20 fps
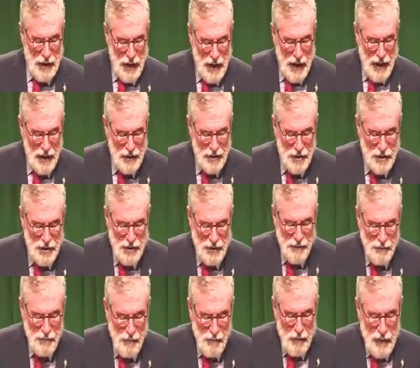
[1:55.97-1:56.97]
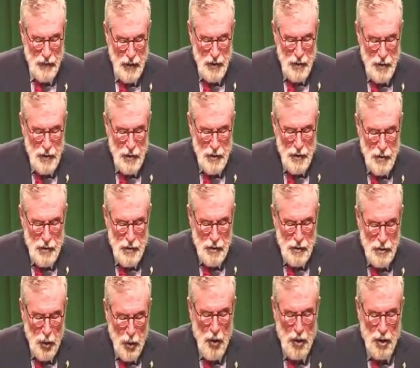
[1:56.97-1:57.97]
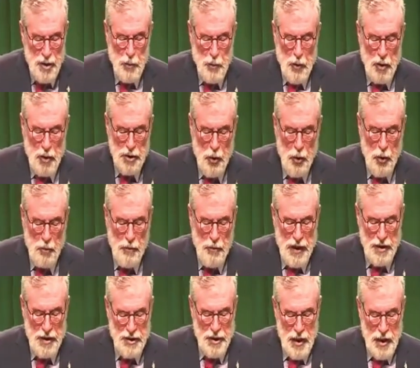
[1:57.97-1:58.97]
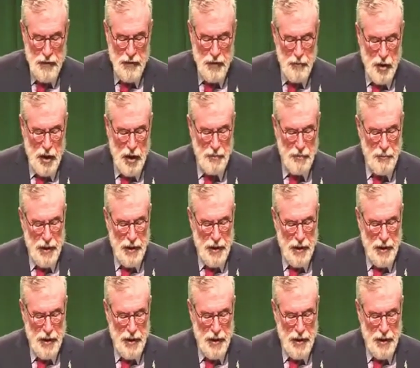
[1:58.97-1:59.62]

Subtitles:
days. George once told myself and Martin